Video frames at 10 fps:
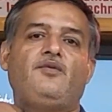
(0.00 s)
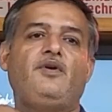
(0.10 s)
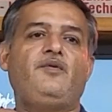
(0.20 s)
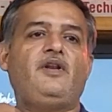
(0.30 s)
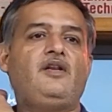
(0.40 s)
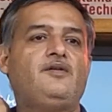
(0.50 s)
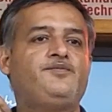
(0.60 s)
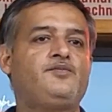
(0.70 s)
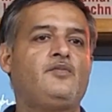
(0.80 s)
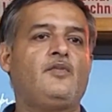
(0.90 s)
We will
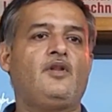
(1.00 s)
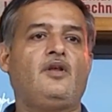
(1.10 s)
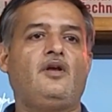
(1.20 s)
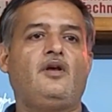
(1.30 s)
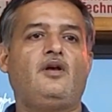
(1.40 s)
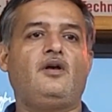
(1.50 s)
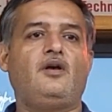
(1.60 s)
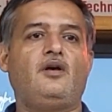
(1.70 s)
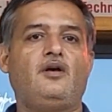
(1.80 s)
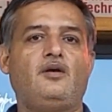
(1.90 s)

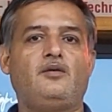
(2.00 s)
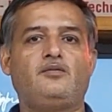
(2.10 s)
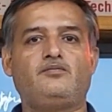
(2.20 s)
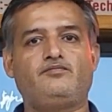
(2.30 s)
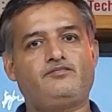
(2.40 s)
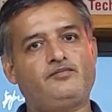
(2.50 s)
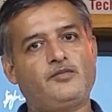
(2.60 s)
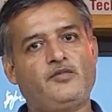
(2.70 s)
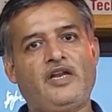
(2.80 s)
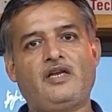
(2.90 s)
uh,
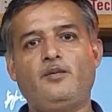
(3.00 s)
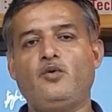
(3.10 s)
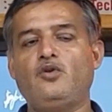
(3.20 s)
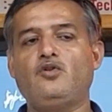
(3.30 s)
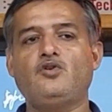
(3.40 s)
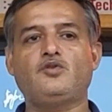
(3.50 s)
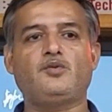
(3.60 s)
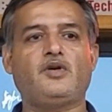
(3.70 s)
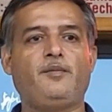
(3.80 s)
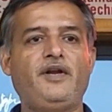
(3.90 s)
welcome all those
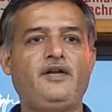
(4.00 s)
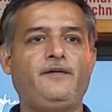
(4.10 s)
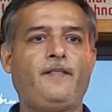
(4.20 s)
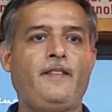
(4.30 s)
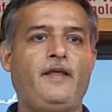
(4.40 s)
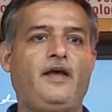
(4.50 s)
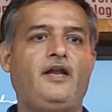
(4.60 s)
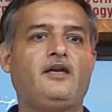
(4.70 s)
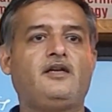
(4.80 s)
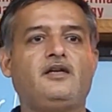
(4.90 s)
comments
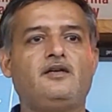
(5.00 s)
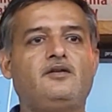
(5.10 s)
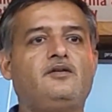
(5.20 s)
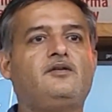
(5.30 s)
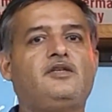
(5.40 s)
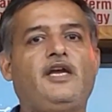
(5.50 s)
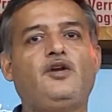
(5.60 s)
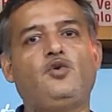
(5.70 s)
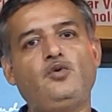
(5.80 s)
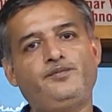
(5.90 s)
and try
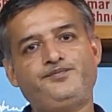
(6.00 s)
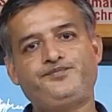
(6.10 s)
to